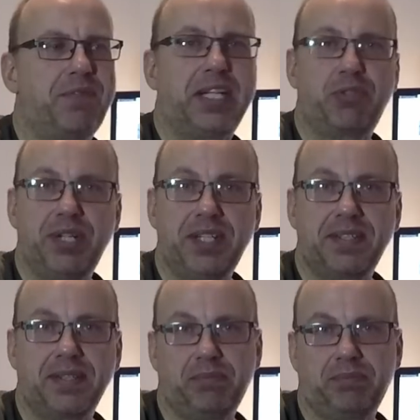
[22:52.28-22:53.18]

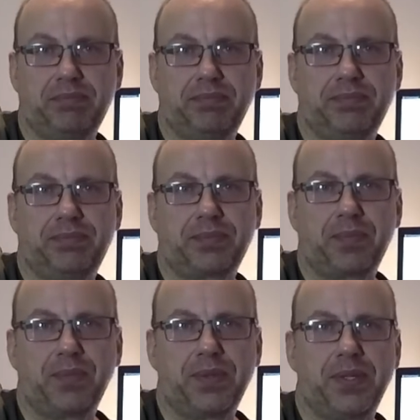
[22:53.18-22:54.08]
factories
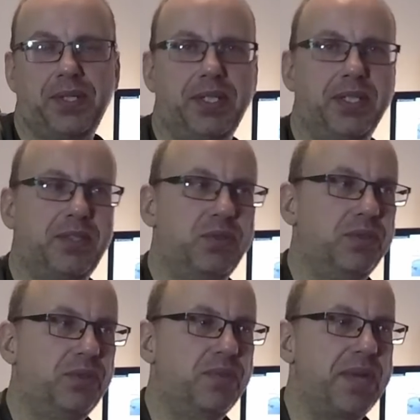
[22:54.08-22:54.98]
or
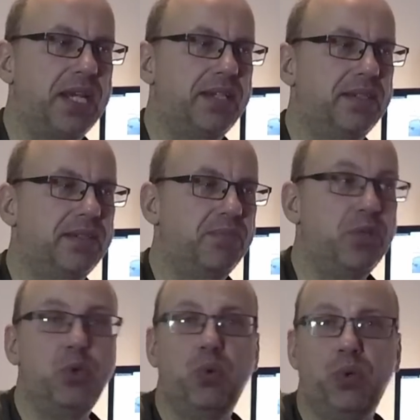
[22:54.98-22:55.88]
to make
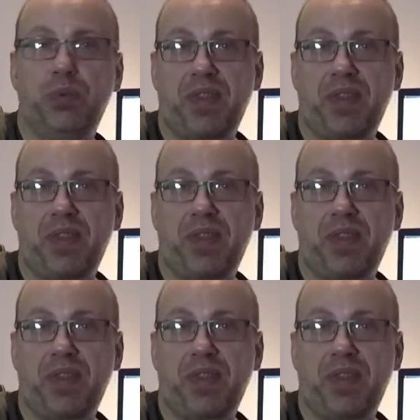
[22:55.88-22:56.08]
new